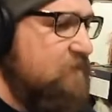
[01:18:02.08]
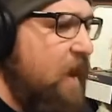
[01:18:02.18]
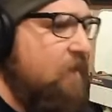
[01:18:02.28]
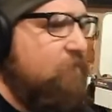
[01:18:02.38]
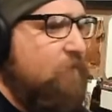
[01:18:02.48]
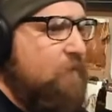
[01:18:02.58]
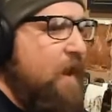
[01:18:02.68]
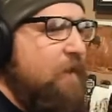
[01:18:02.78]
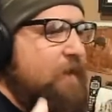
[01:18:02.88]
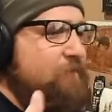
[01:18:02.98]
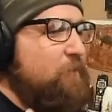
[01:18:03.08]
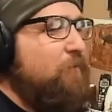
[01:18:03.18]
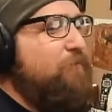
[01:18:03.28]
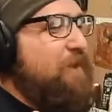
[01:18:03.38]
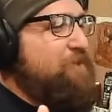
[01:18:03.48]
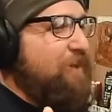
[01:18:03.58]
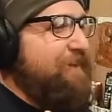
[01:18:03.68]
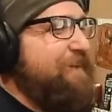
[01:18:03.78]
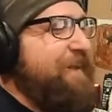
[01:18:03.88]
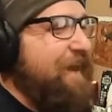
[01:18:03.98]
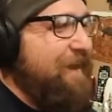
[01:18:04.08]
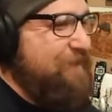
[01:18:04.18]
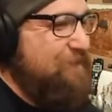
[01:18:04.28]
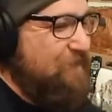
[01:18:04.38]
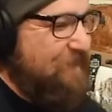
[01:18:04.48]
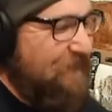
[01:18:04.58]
9/11 prevention game